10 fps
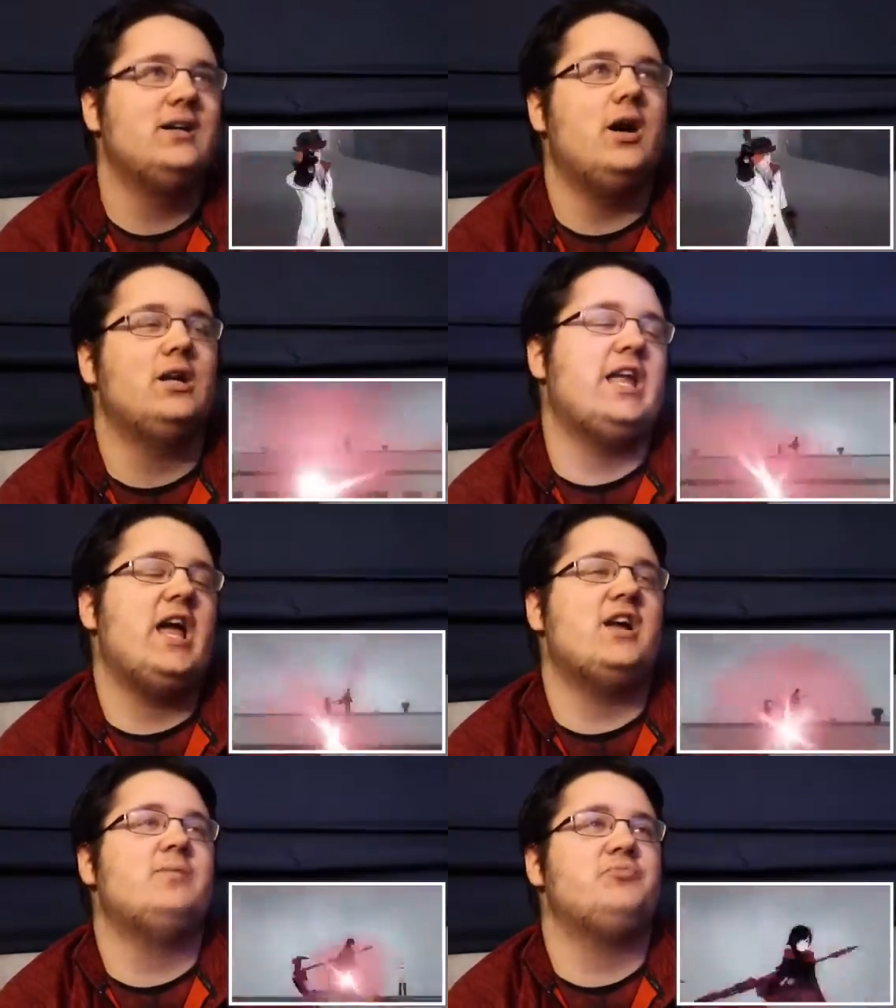Oh,
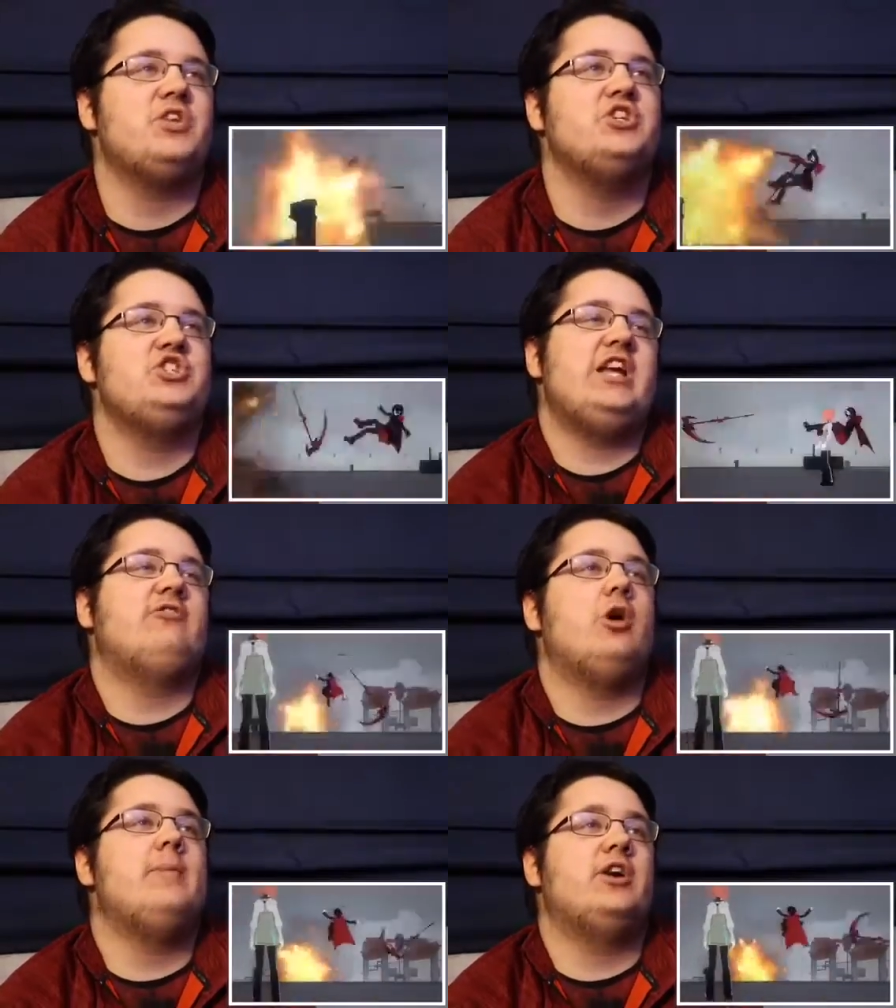yeah. She
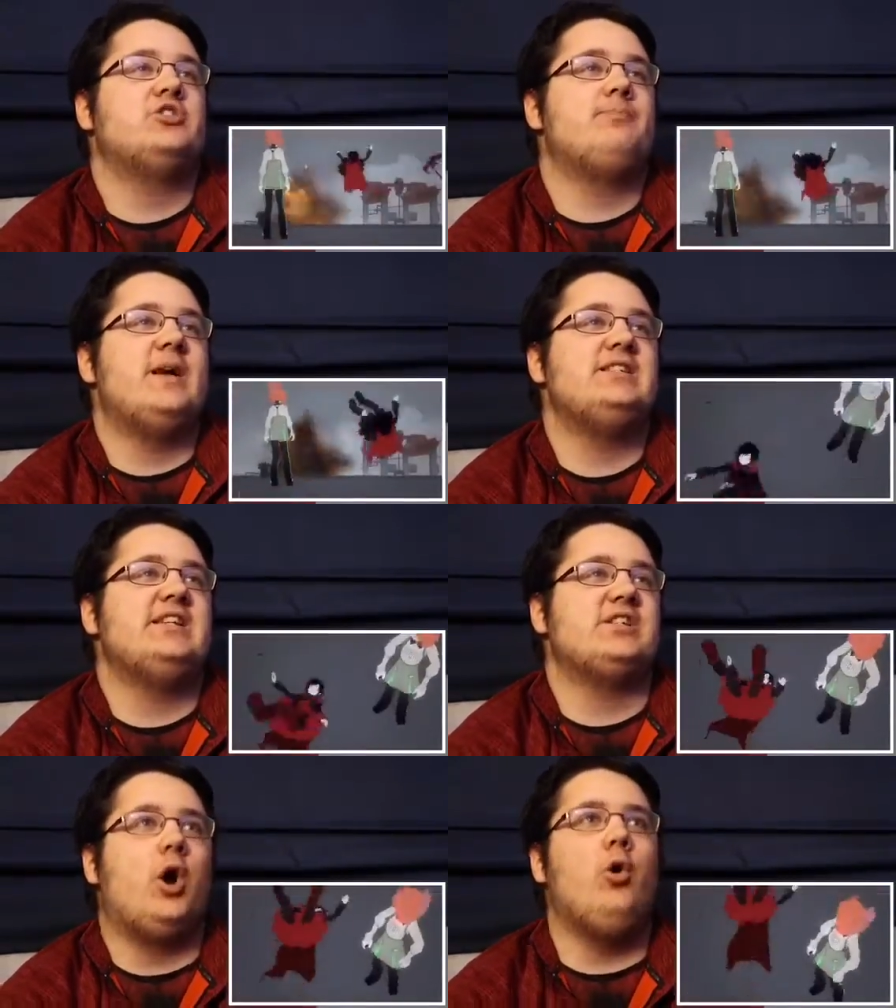and Roman are
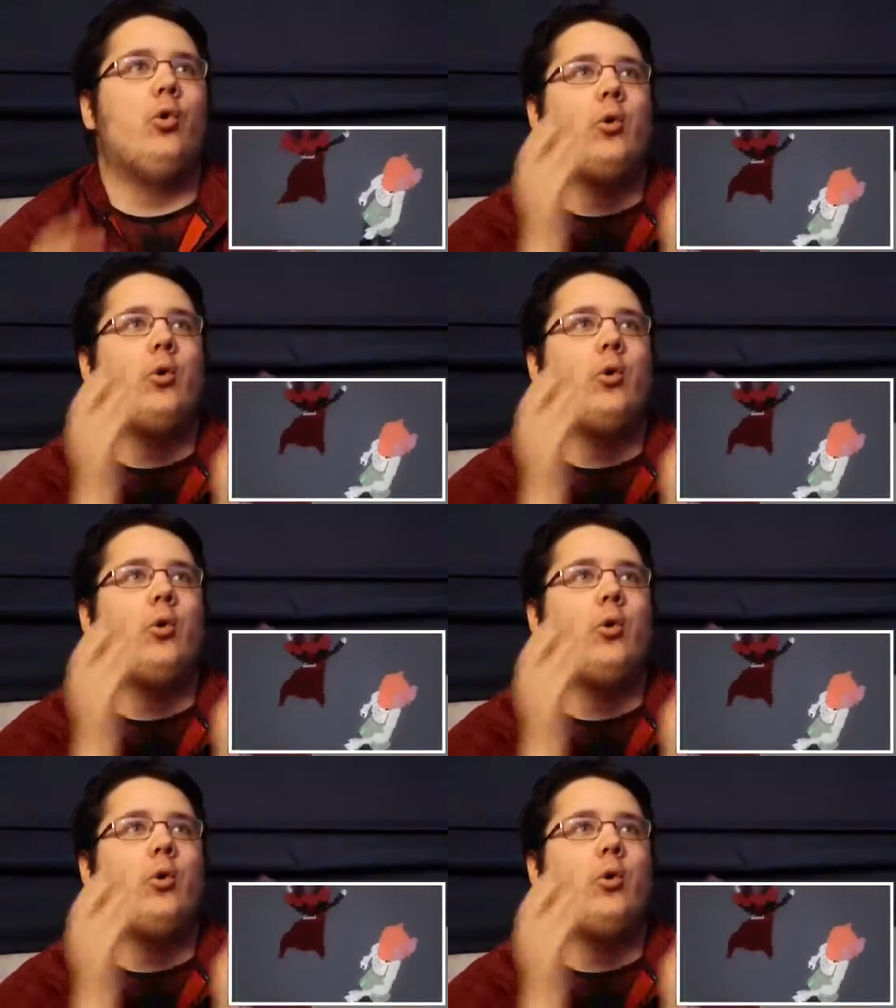besties. Oh.